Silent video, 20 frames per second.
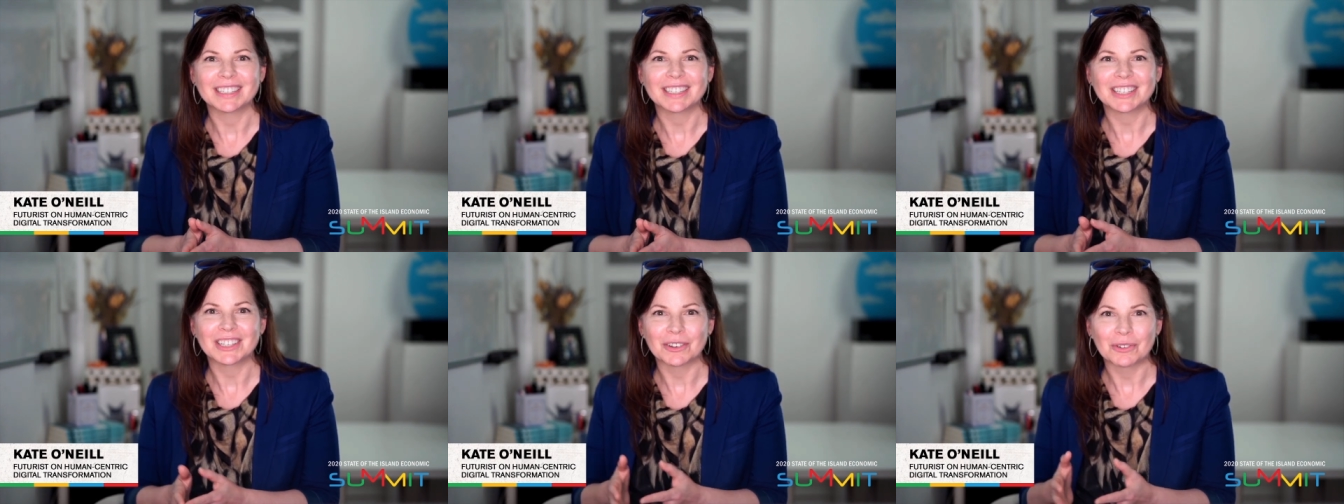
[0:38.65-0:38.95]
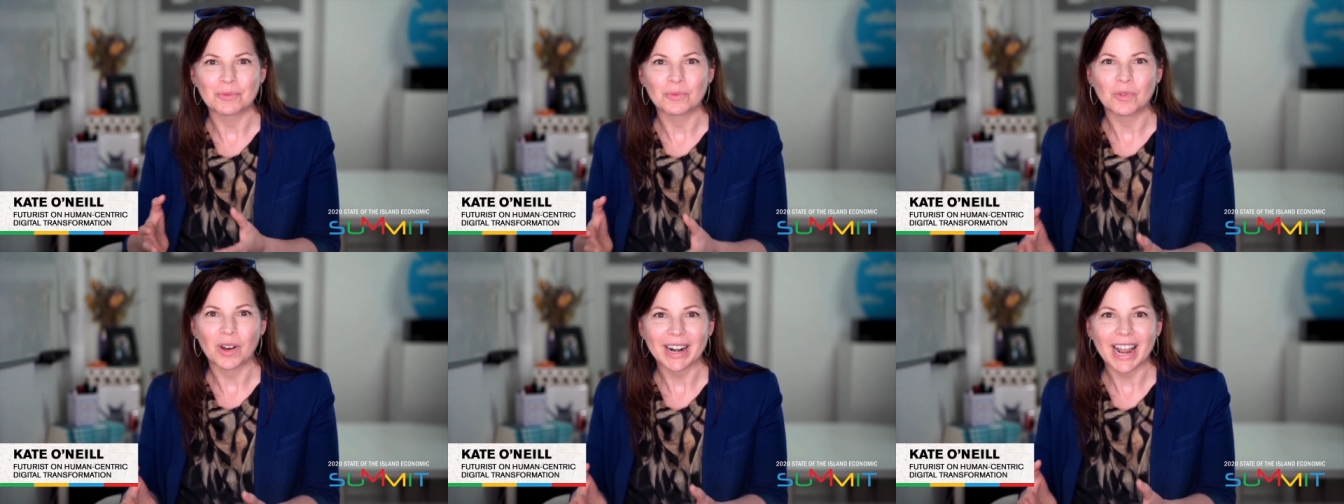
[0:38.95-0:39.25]
to
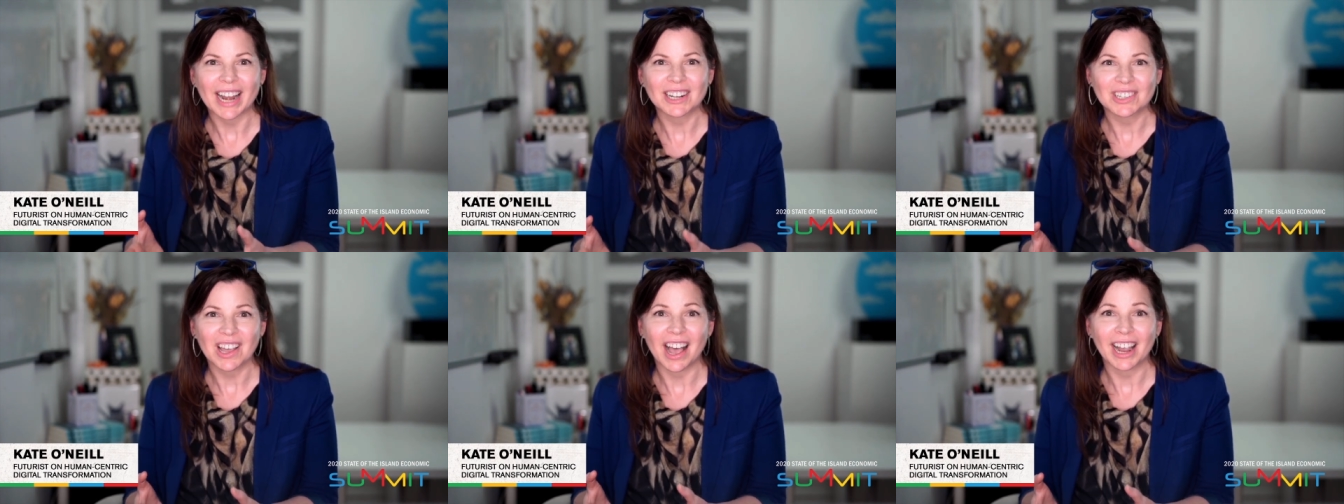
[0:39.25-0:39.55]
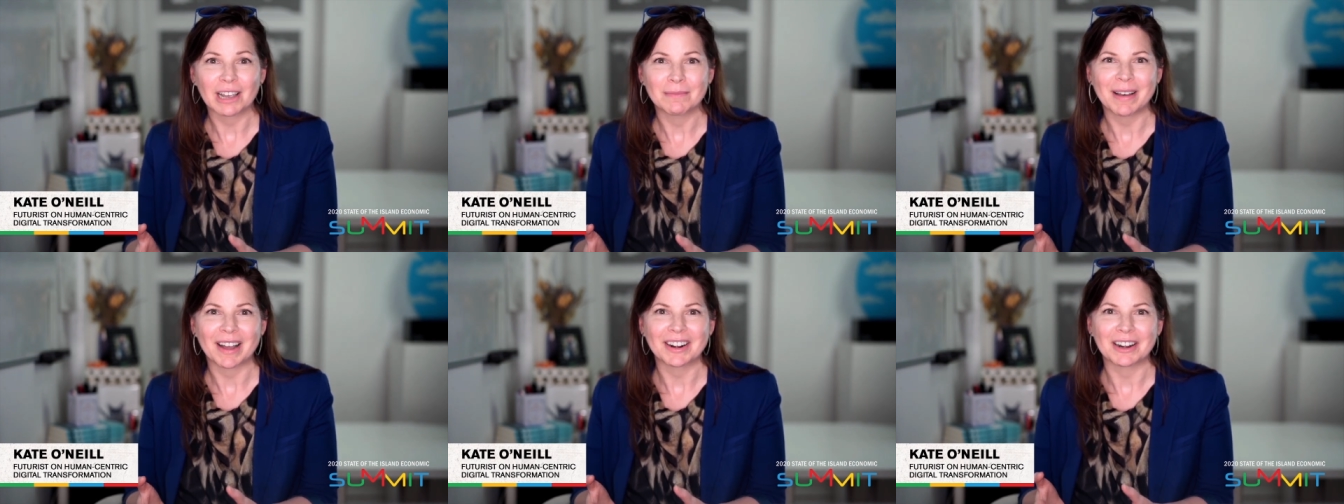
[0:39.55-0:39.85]
what I talk
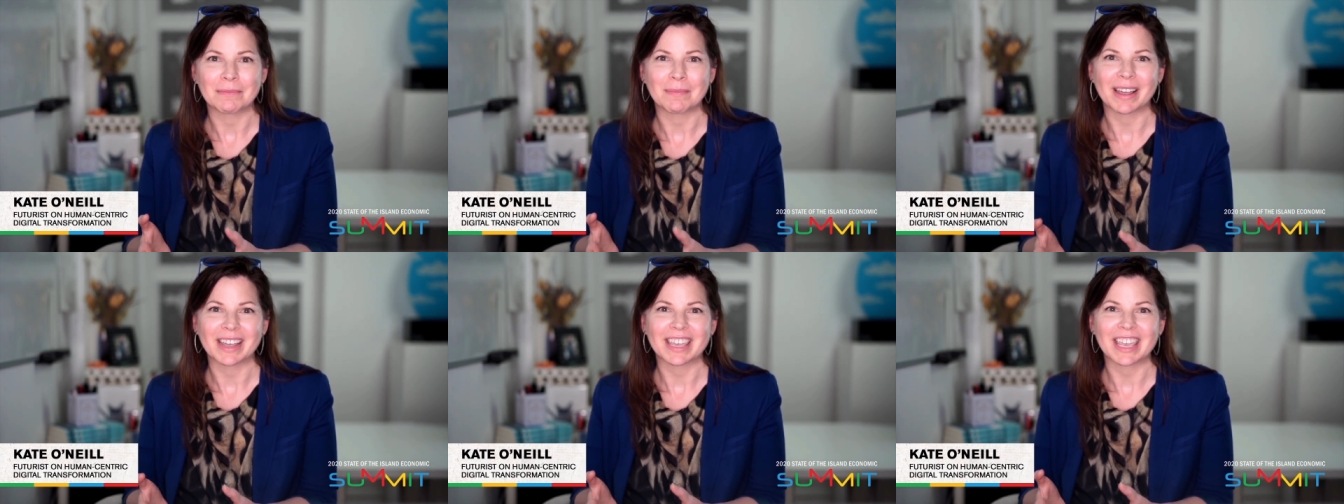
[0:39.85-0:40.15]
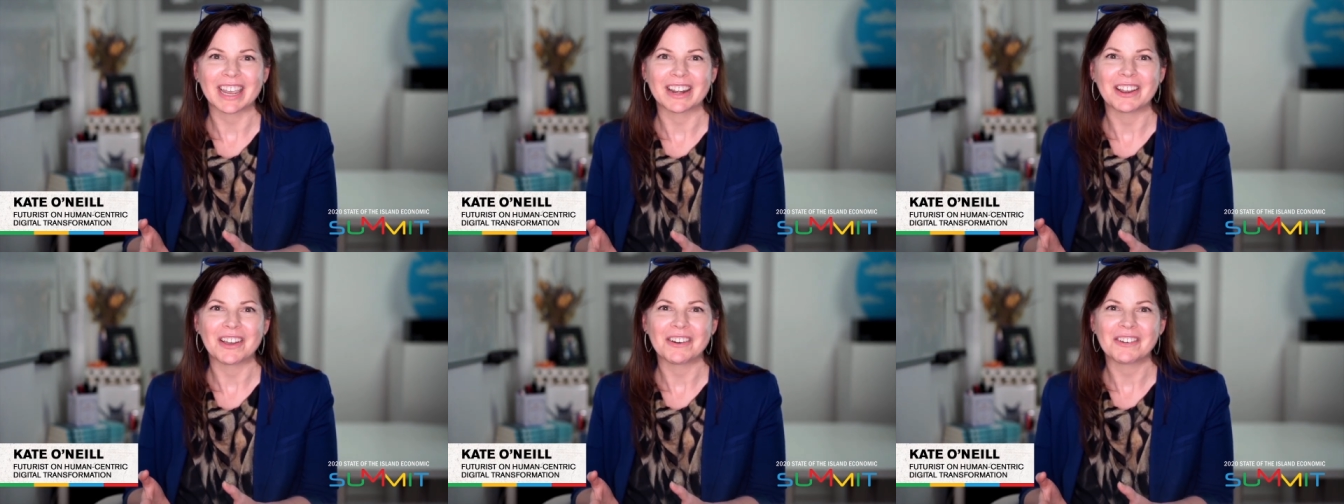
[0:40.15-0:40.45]
about in my
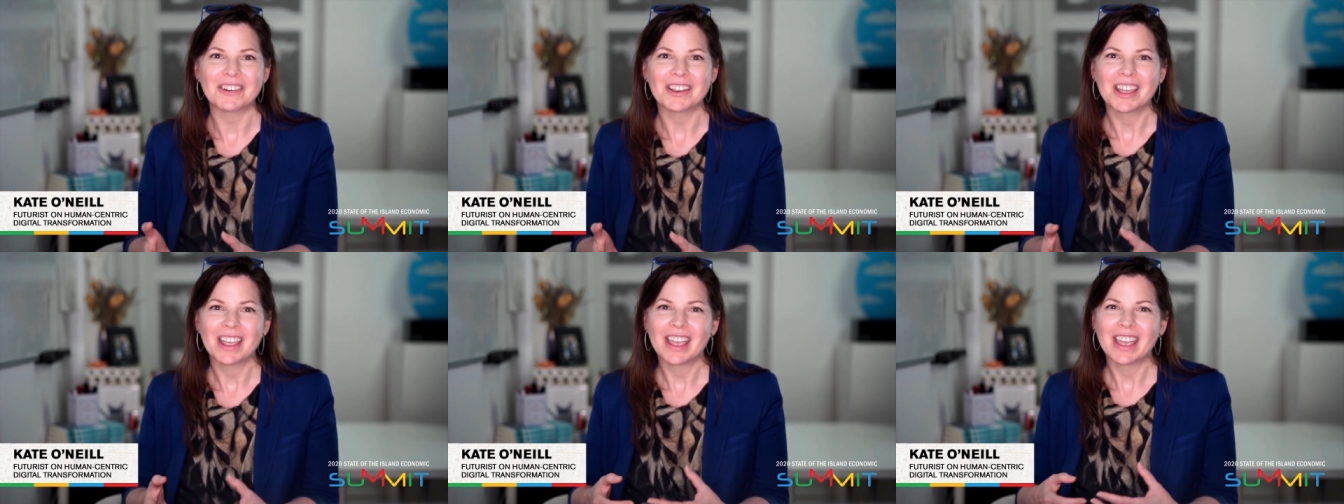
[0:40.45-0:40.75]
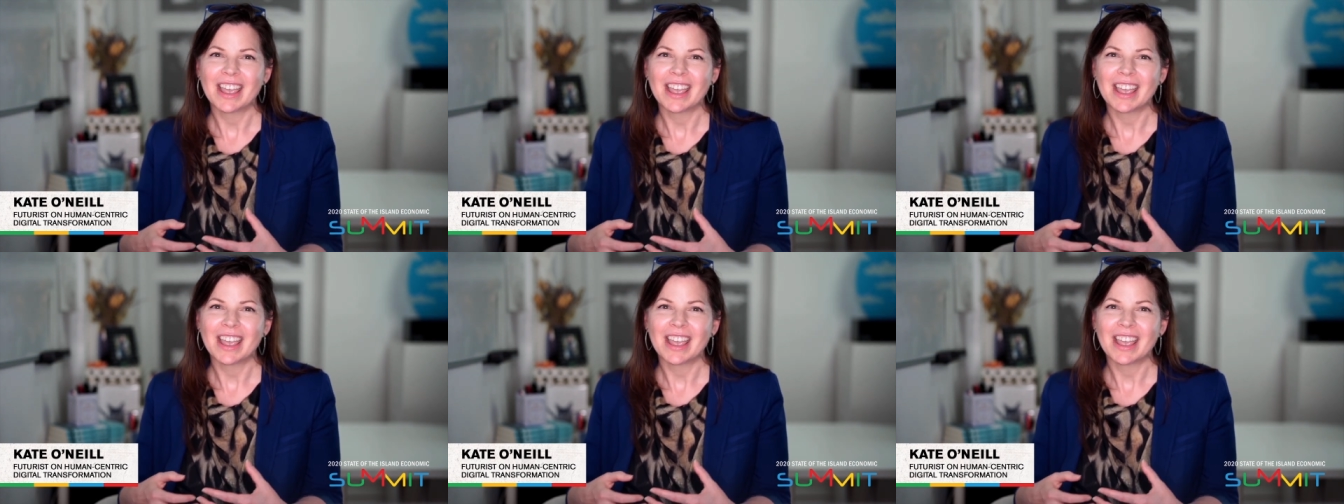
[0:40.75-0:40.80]
keynote